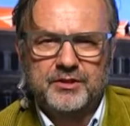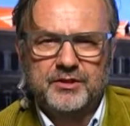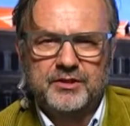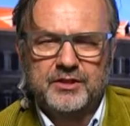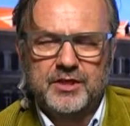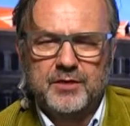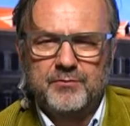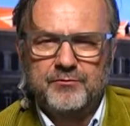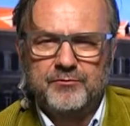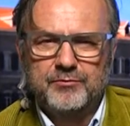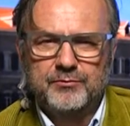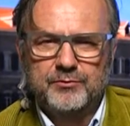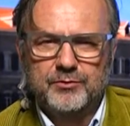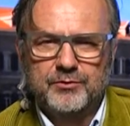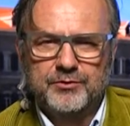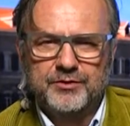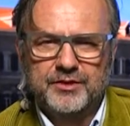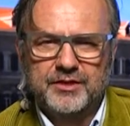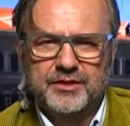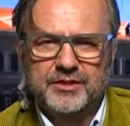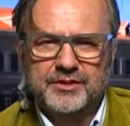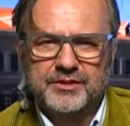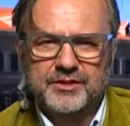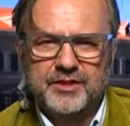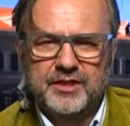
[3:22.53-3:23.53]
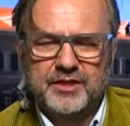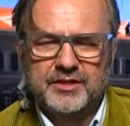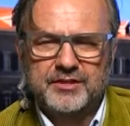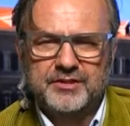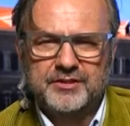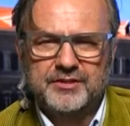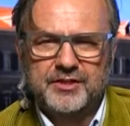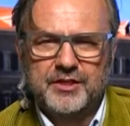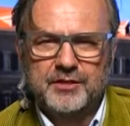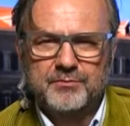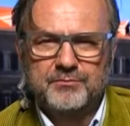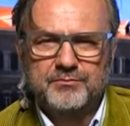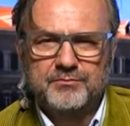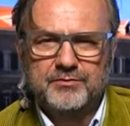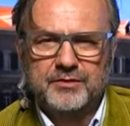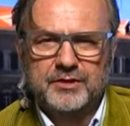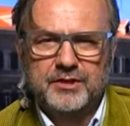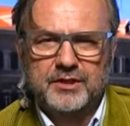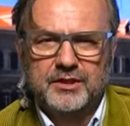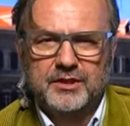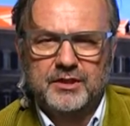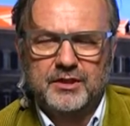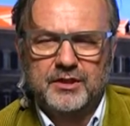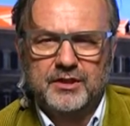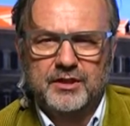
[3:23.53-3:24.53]
can come from all this. And
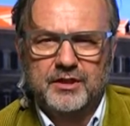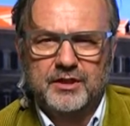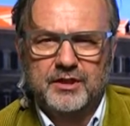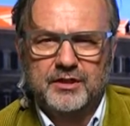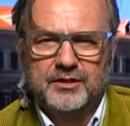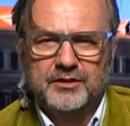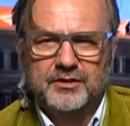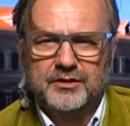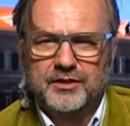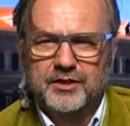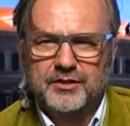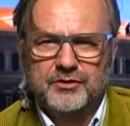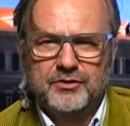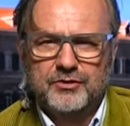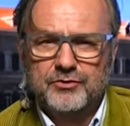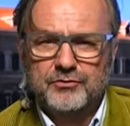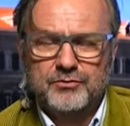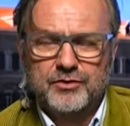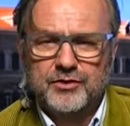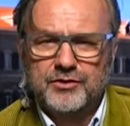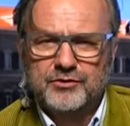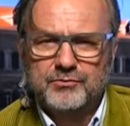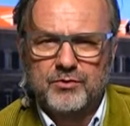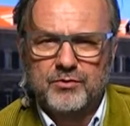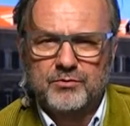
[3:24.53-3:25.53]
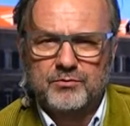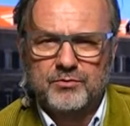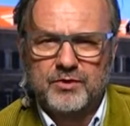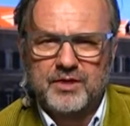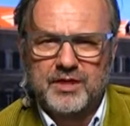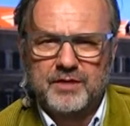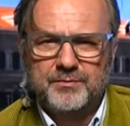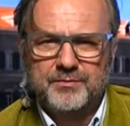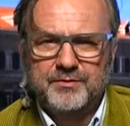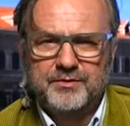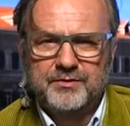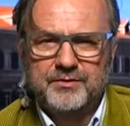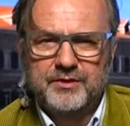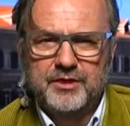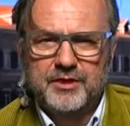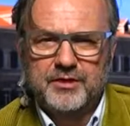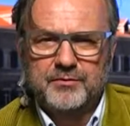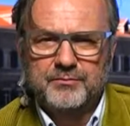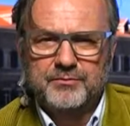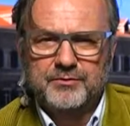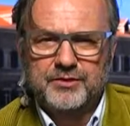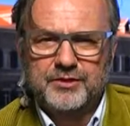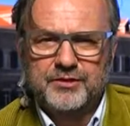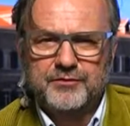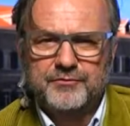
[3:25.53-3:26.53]
who knows what will happen
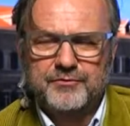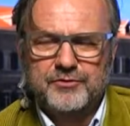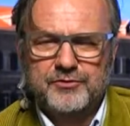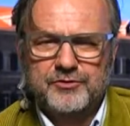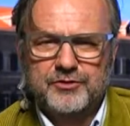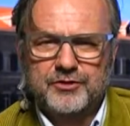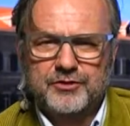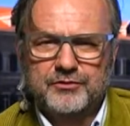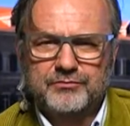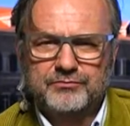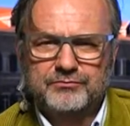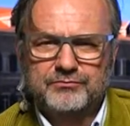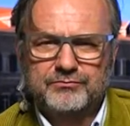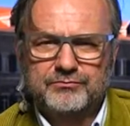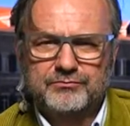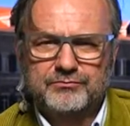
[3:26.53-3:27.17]
in the future.